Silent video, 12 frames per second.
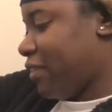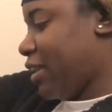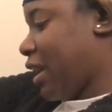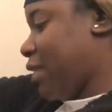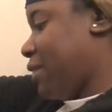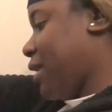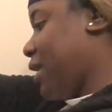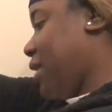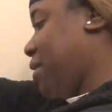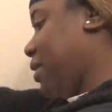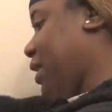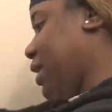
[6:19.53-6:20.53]
I said
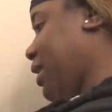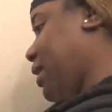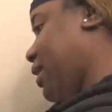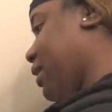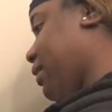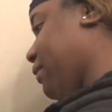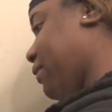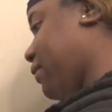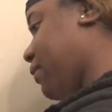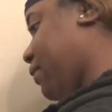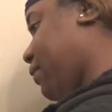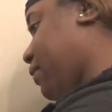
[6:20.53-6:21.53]
you can.
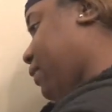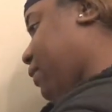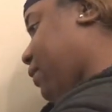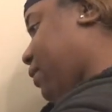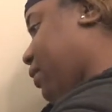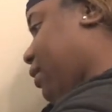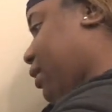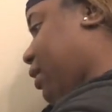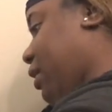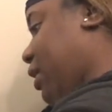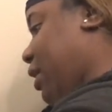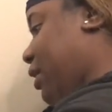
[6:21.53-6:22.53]

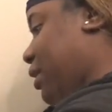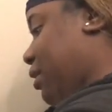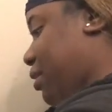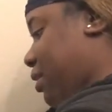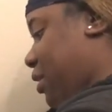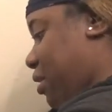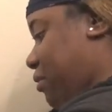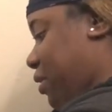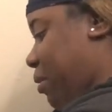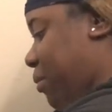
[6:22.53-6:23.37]
You're not gonna serve them